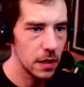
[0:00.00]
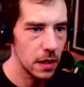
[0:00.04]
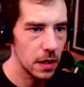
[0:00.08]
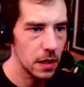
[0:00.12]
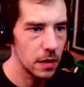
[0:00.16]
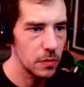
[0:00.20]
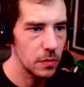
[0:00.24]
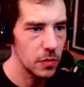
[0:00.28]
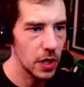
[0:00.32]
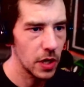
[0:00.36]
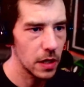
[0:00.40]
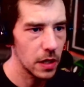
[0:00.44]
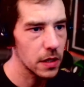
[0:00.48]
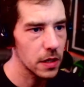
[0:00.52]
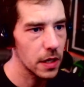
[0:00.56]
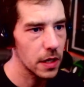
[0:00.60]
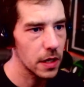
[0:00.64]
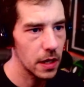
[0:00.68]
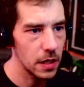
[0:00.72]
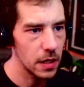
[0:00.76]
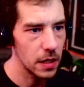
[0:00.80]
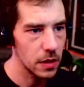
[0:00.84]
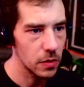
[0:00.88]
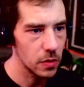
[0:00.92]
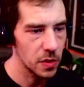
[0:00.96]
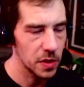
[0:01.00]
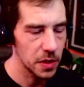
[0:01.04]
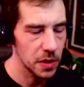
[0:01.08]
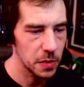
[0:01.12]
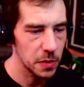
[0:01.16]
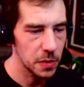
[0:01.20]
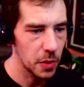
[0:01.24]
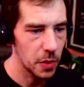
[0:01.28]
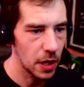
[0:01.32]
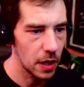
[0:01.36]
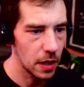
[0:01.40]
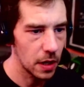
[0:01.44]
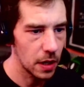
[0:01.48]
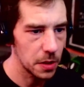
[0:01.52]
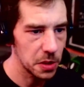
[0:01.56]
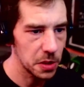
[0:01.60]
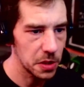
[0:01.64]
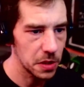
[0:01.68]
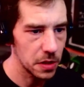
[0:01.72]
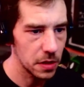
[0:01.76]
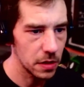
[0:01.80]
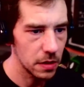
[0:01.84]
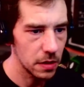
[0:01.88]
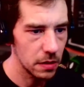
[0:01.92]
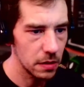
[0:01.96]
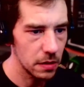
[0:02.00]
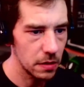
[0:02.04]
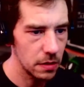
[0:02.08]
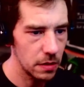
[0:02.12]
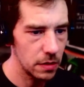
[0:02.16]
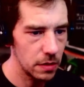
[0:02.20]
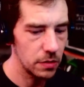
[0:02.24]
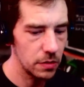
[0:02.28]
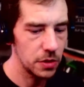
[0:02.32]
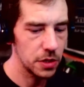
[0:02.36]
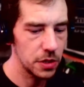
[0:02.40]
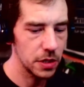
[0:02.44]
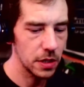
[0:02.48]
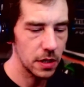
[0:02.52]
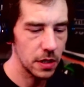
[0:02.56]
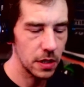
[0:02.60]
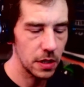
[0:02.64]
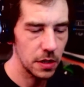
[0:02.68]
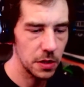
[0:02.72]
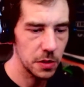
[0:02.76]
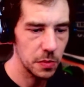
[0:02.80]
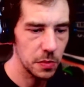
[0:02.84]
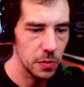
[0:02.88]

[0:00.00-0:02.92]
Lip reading: I'm not getting a response. Usually he's